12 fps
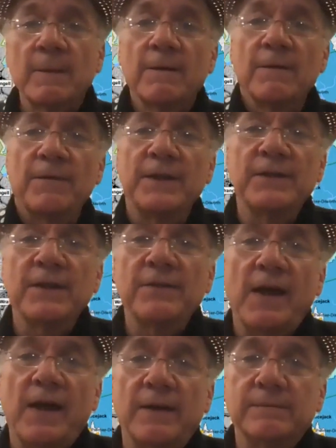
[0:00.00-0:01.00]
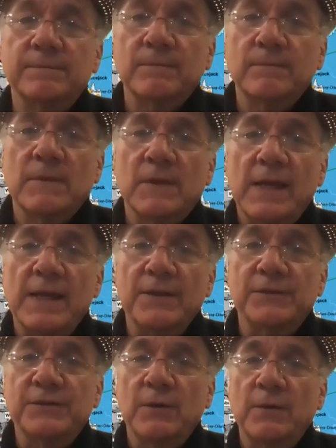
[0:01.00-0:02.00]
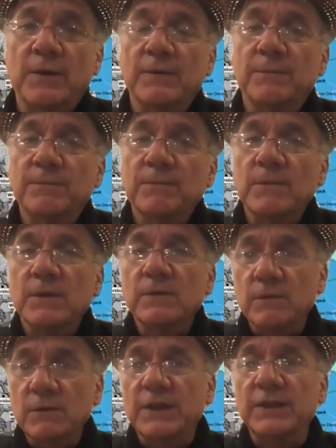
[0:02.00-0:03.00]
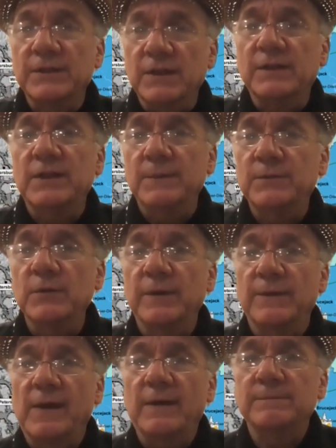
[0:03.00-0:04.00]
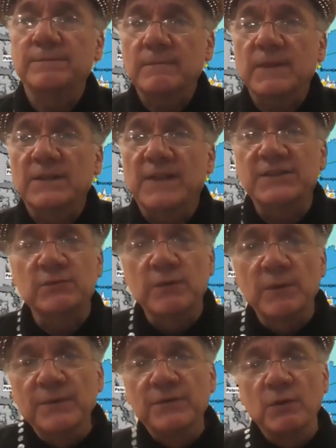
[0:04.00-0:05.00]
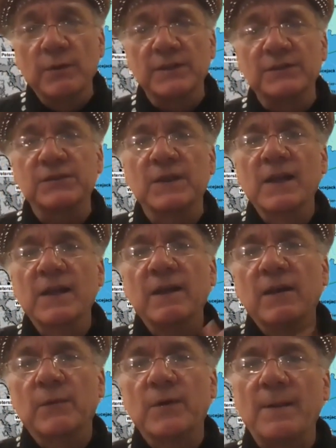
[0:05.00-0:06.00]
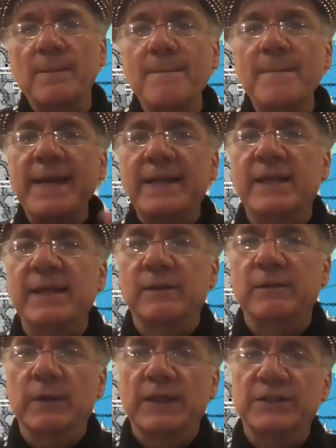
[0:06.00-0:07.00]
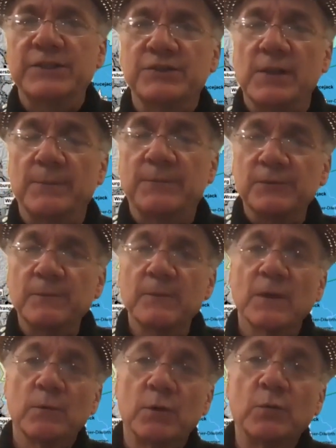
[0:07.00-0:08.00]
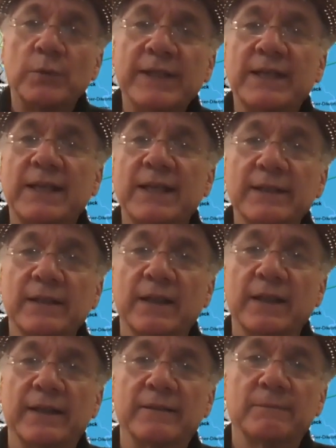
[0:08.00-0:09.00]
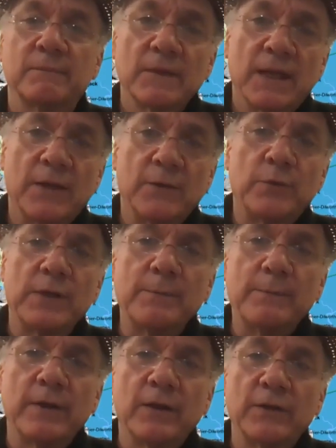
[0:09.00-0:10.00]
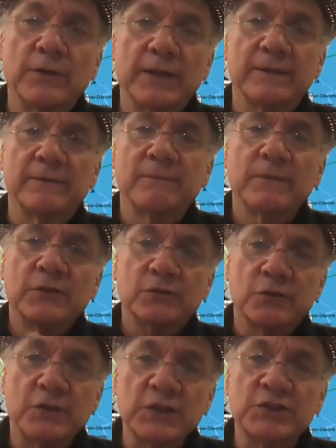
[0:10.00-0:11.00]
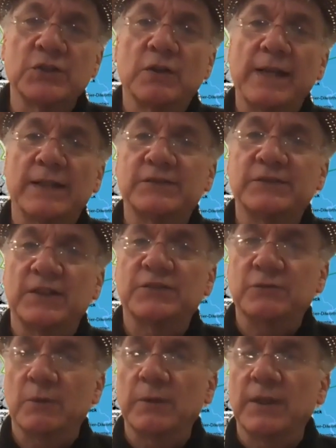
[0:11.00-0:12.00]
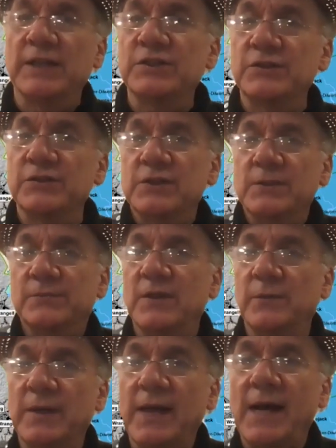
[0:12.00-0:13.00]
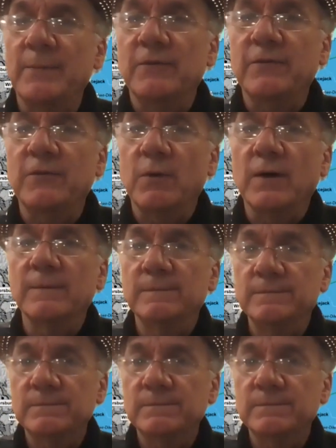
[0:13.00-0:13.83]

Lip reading: they did that. And so they're looking to keep doing that. And that's what we've been doing, is we're not making relationships, we're rekindling and rebuilding traditional ancestral relationships that we had before.